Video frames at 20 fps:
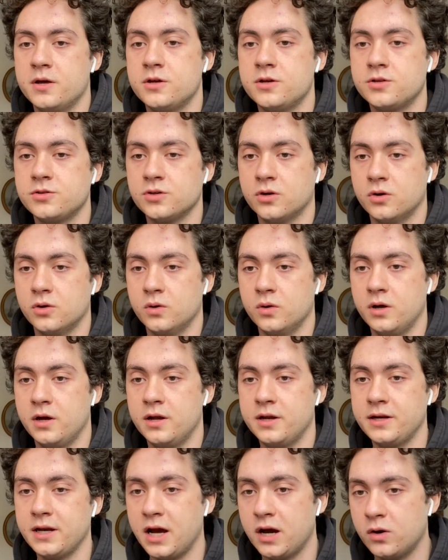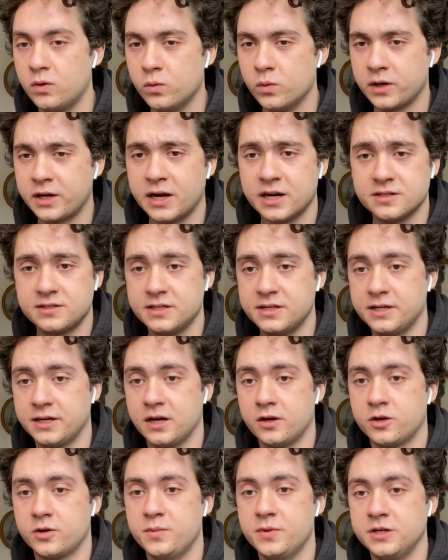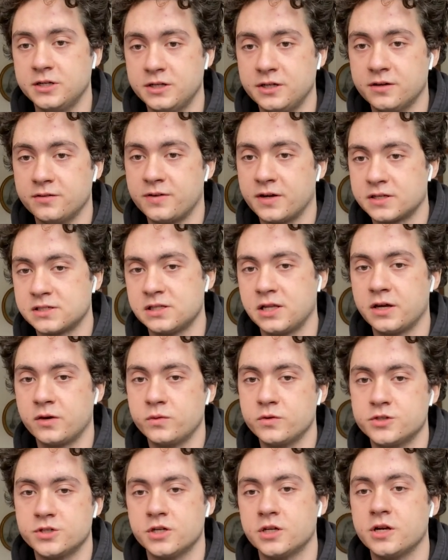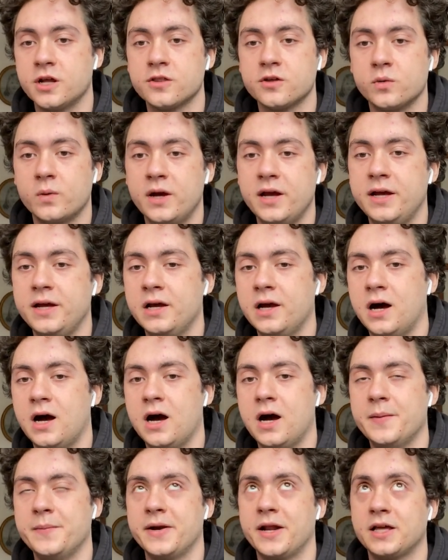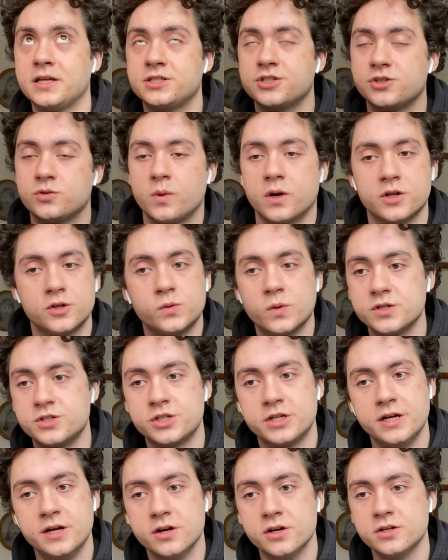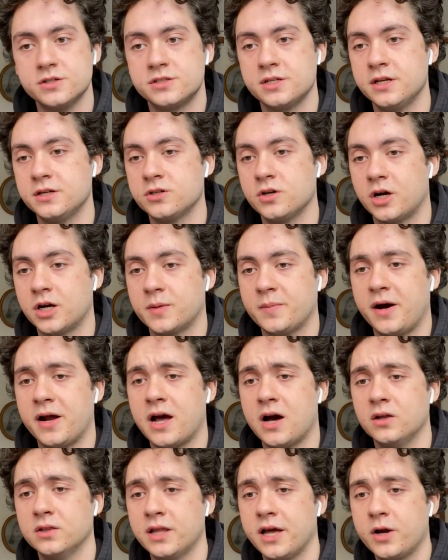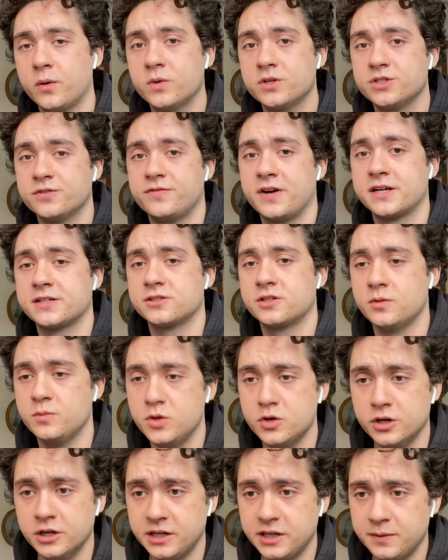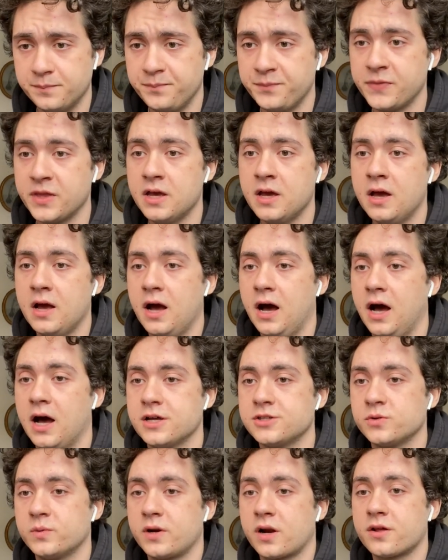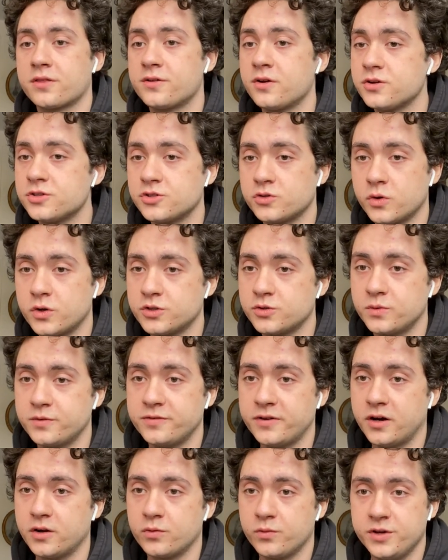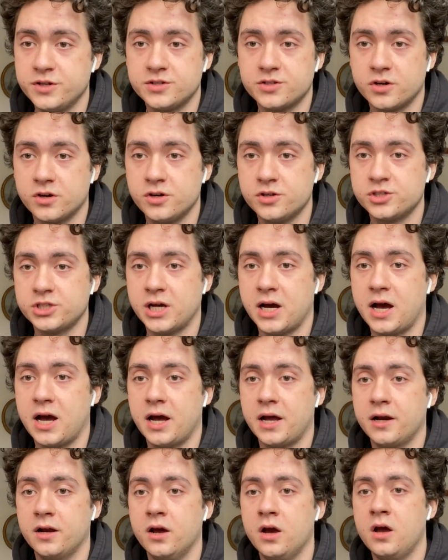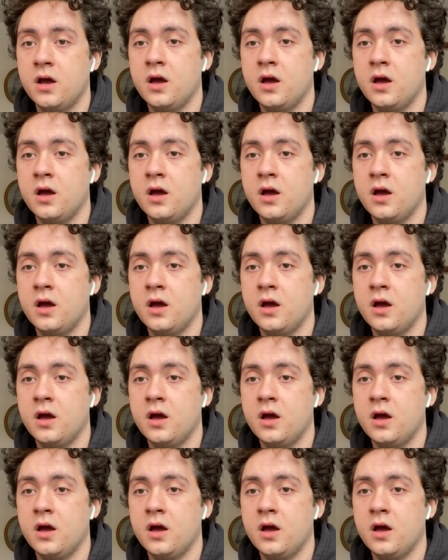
So now we're kind of seeing how community affects language in another way, and I just want to switch gears and talk about how language affects community. So in our third source, we found research on